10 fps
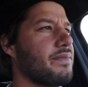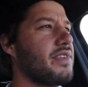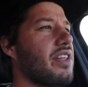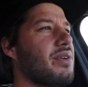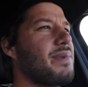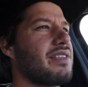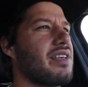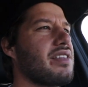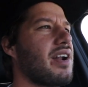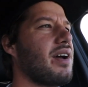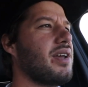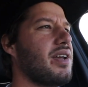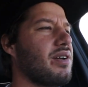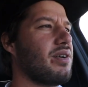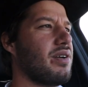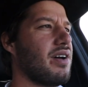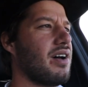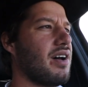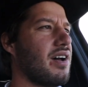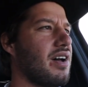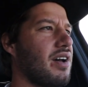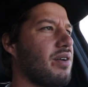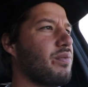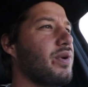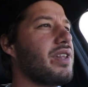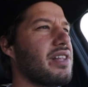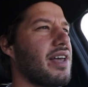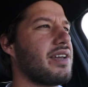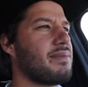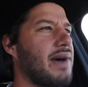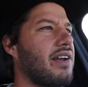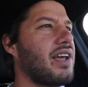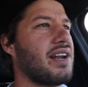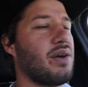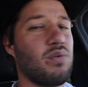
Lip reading: The other big thing that I really like about it, and I